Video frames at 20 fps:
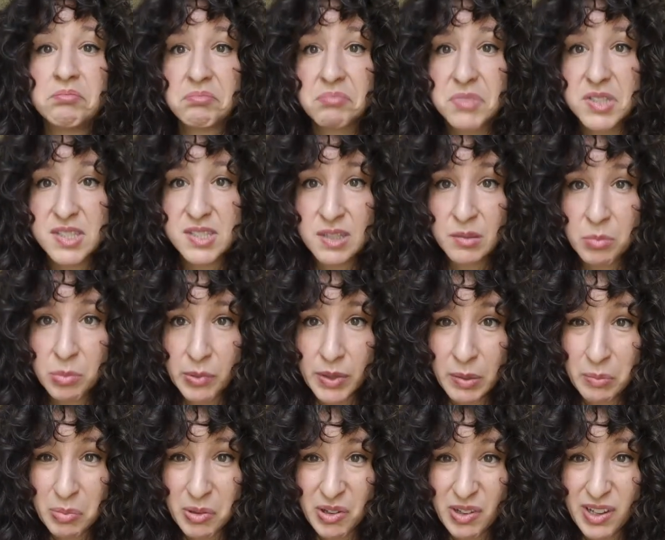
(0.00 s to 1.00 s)

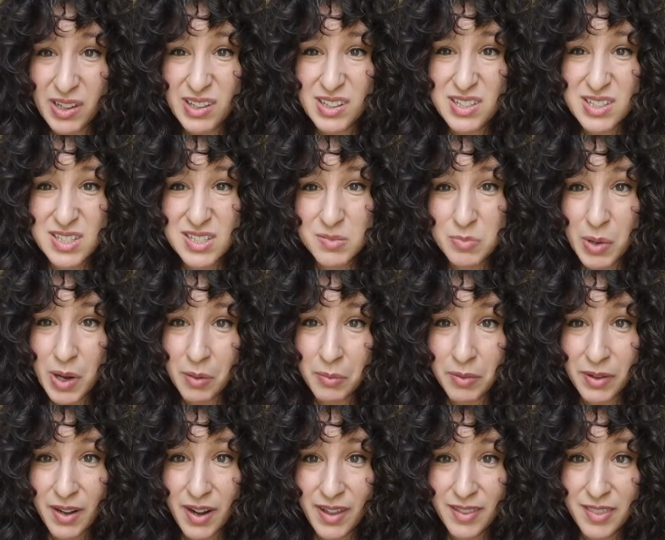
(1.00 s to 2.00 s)
simply put, this is
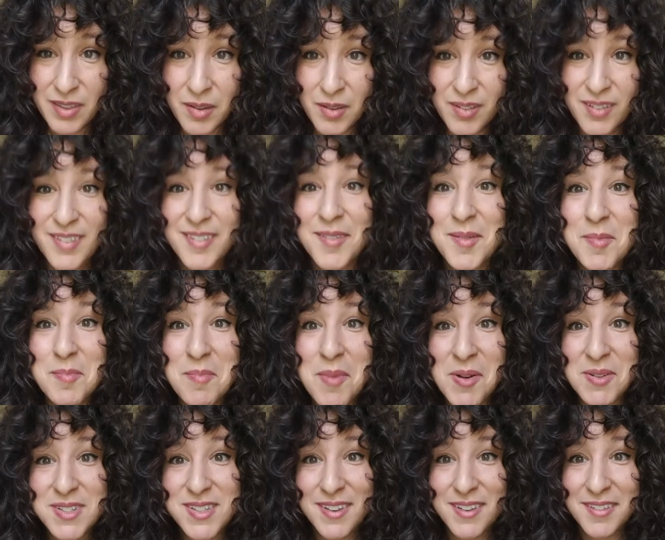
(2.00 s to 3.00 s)
probably not the
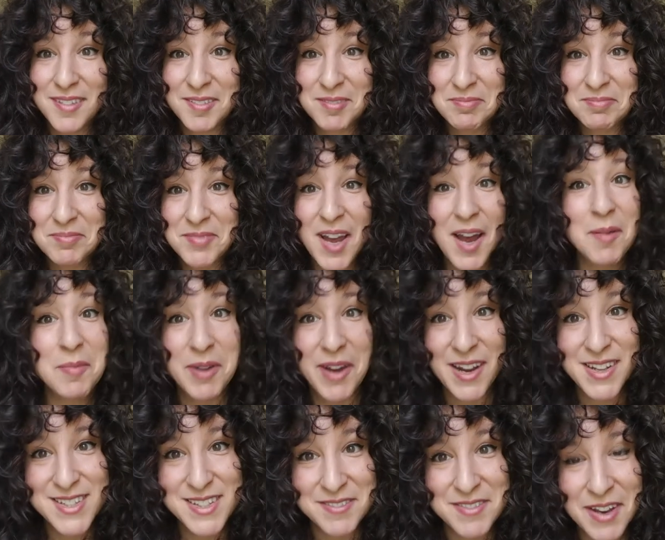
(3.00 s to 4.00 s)
most
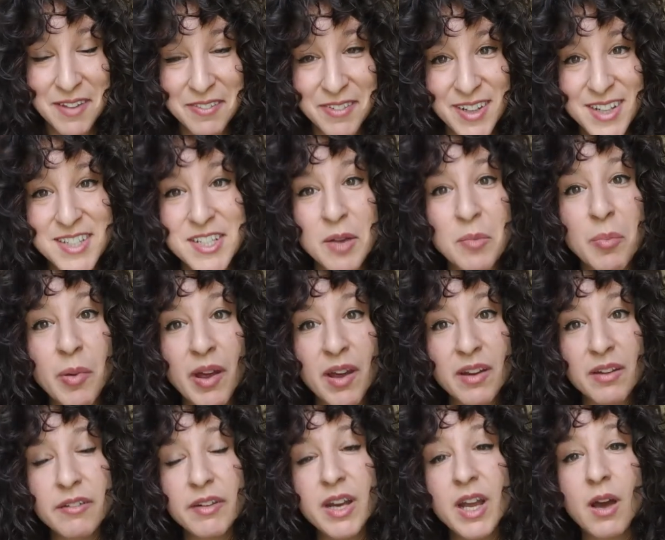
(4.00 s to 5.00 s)
comprehensive definition, but a
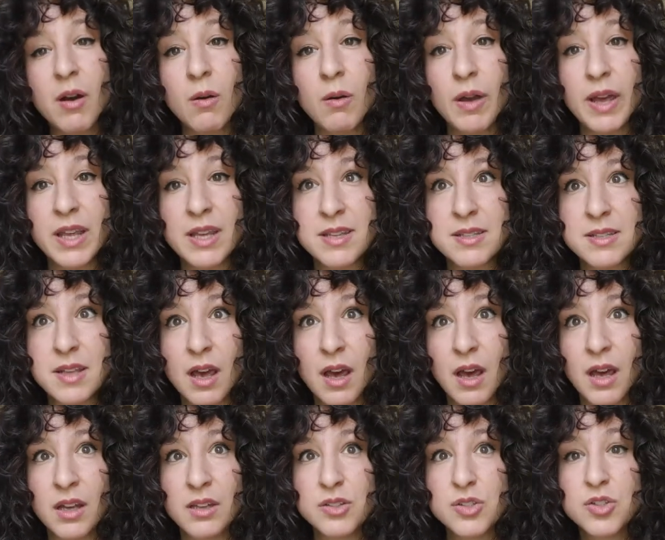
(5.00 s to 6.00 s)
griot is
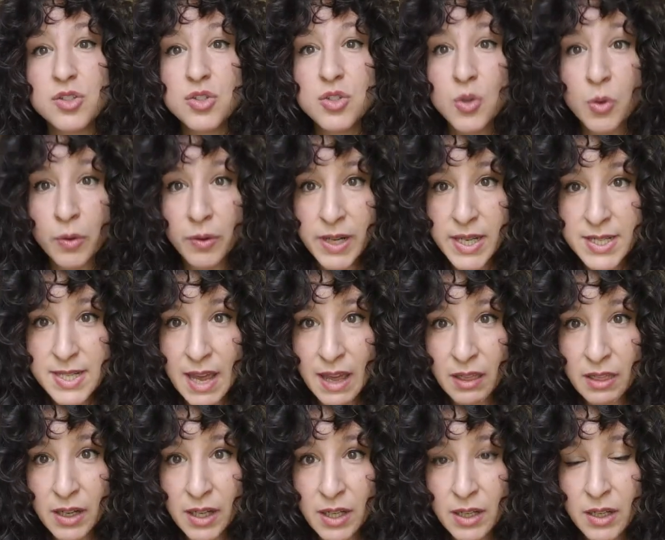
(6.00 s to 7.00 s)
a
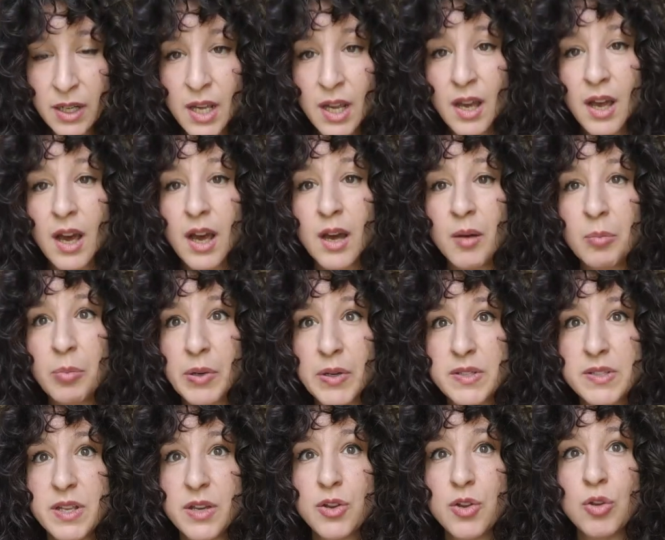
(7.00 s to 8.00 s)
storyteller, a
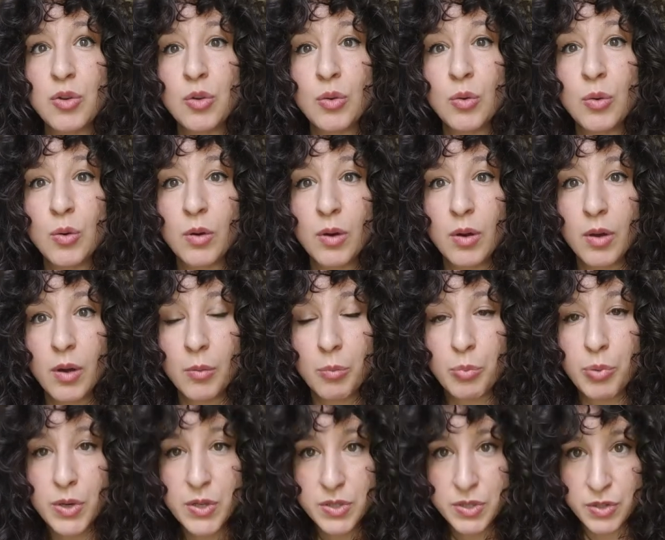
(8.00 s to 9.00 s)
person who
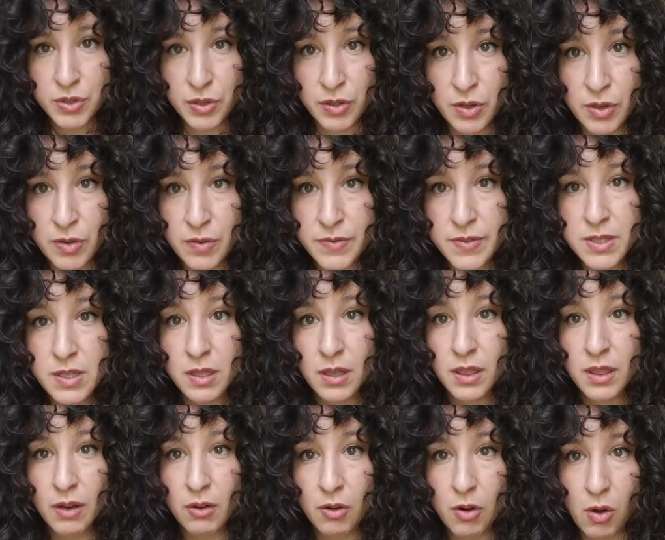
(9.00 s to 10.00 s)
preserves
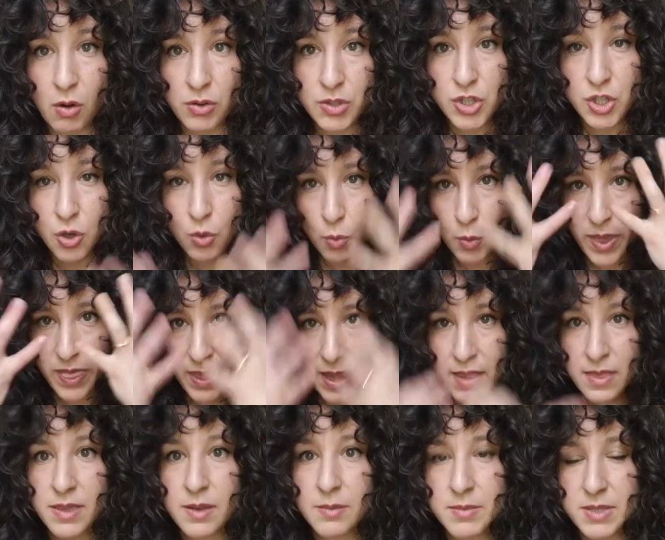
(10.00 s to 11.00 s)
their culture
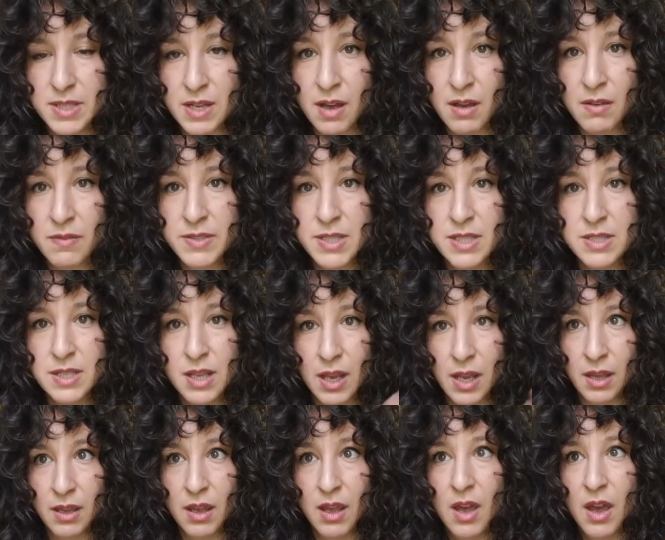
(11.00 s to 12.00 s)
within themselves. It's
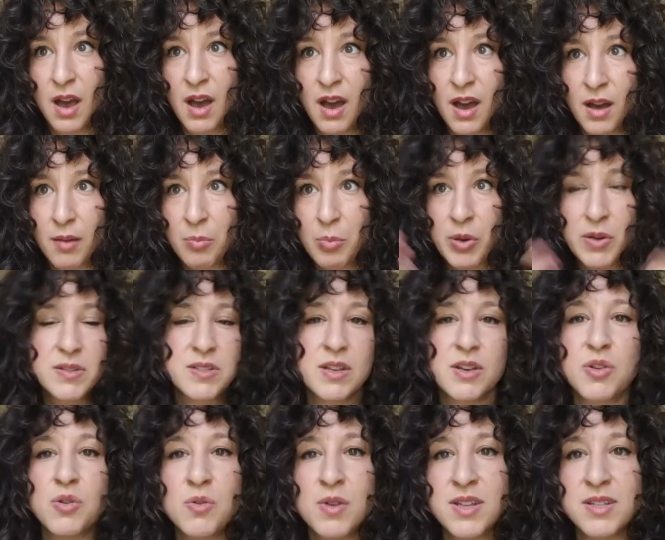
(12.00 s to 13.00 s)
like a person
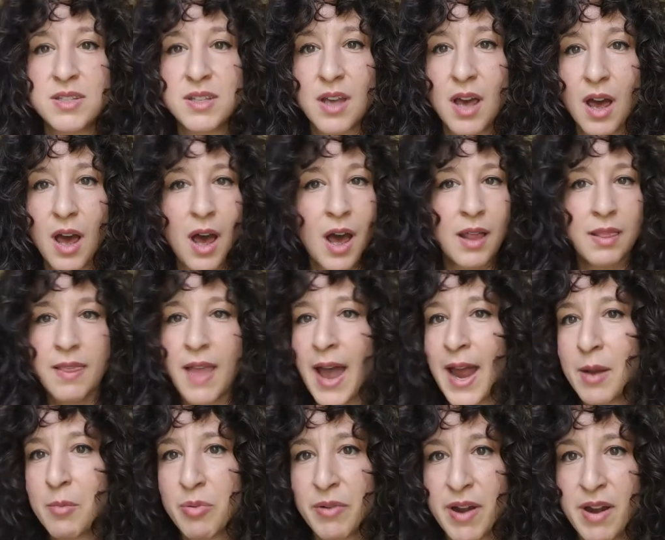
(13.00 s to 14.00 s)
who is a
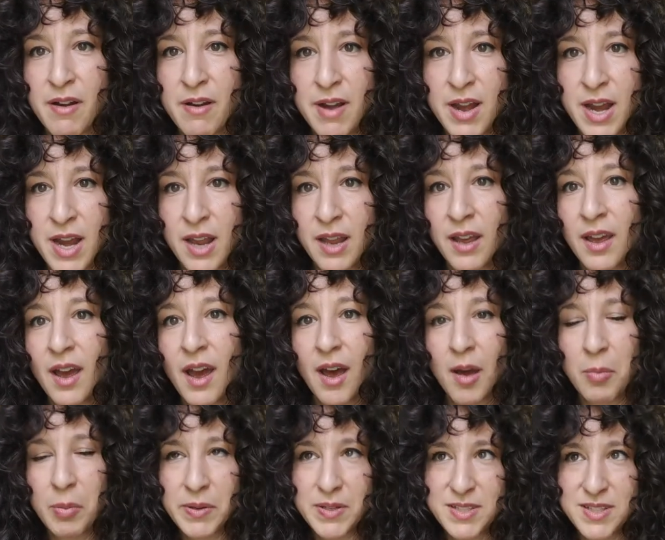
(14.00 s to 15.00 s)
library,
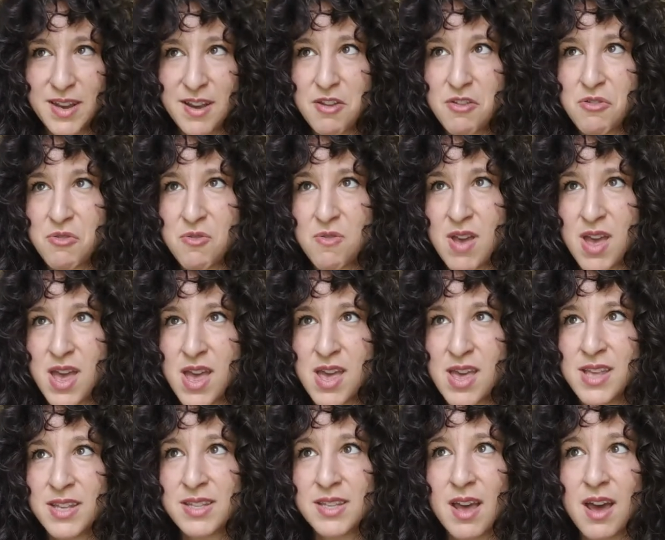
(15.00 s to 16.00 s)
a person who
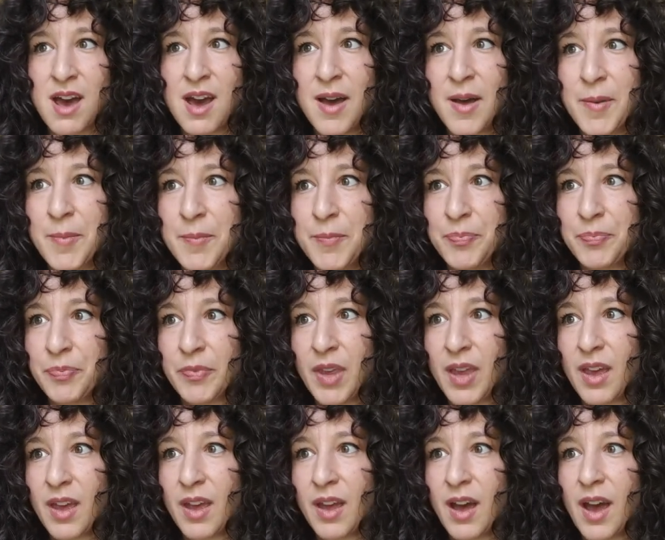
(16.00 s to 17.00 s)
is. Um,
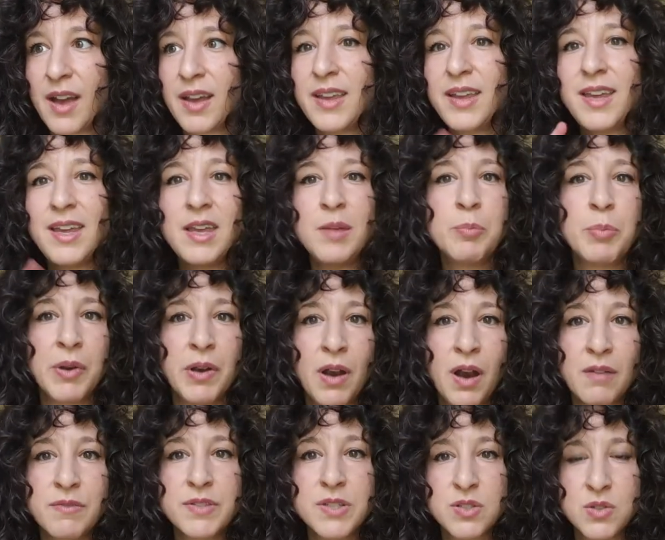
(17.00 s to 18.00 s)
a keeper
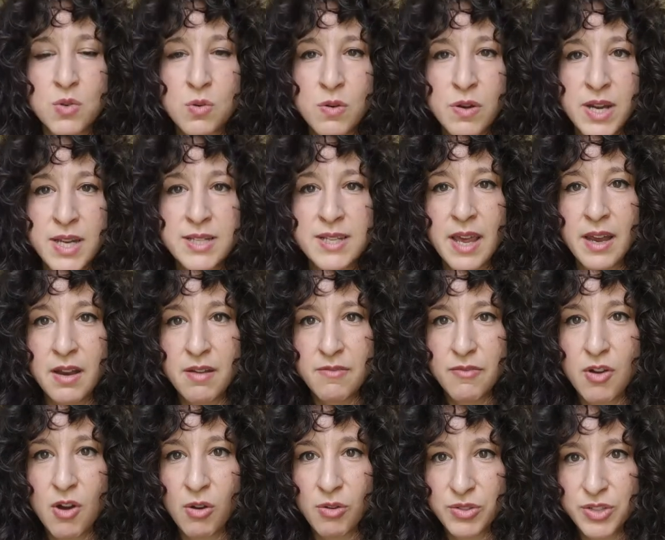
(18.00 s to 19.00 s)
of stories and of
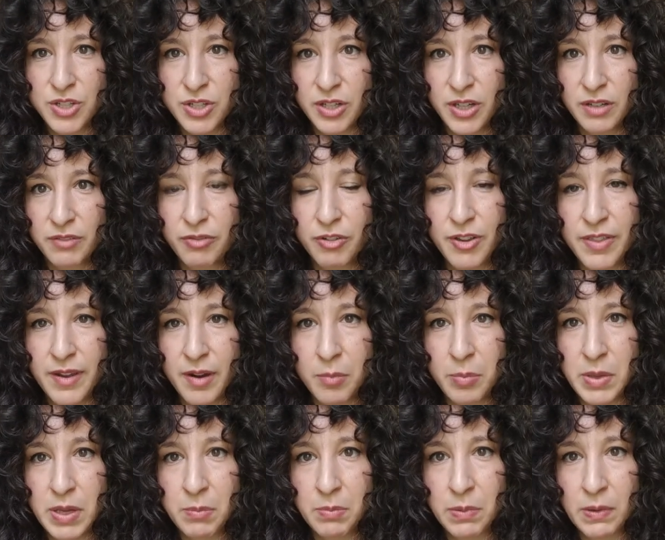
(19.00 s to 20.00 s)
culture for their
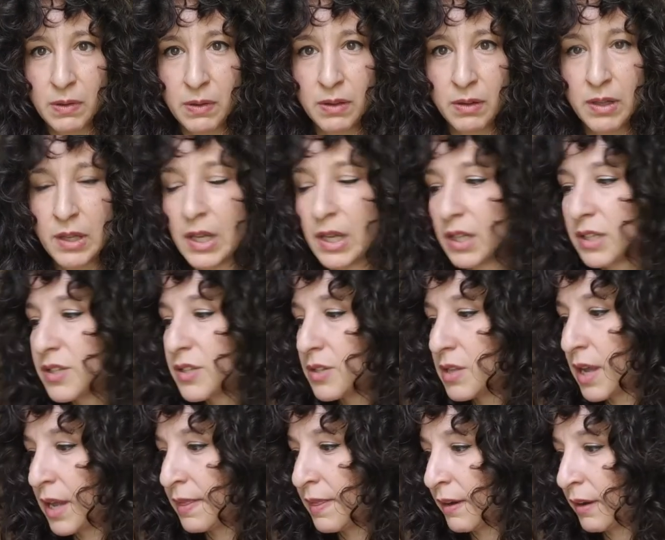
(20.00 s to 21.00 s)
people
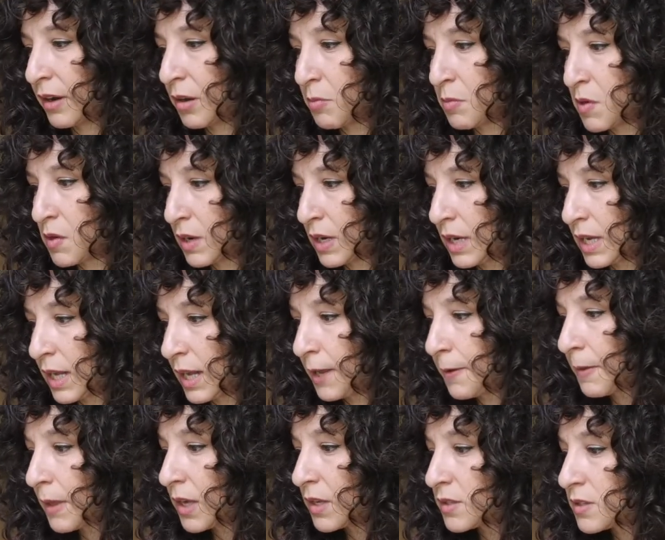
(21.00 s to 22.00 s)
and their community.
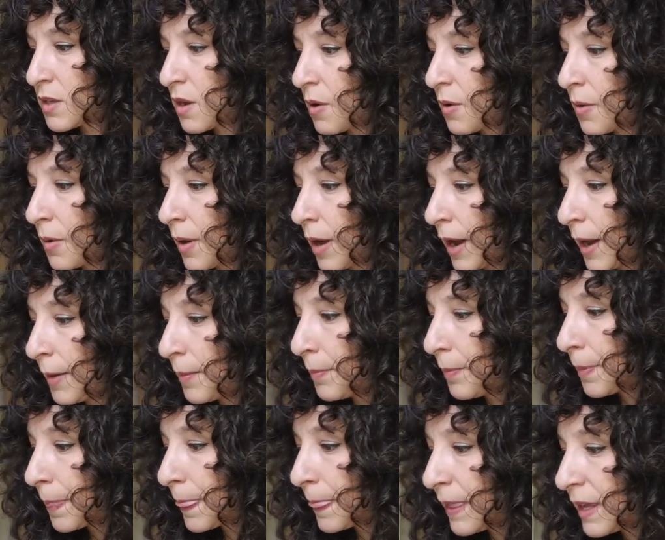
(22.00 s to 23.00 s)
So
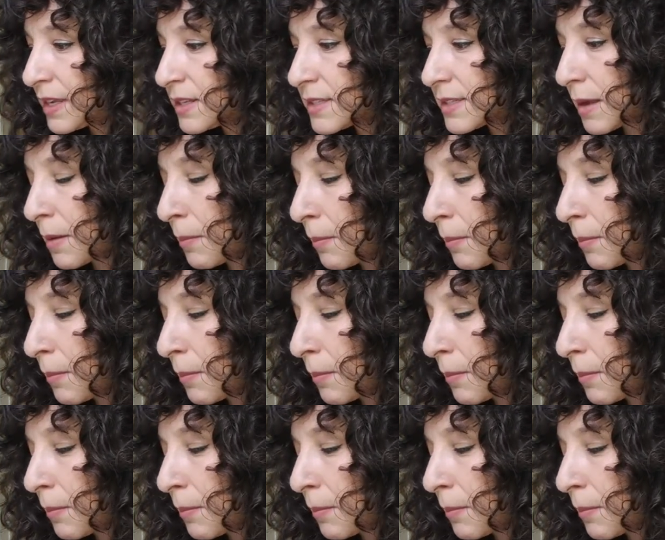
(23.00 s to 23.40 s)
um, this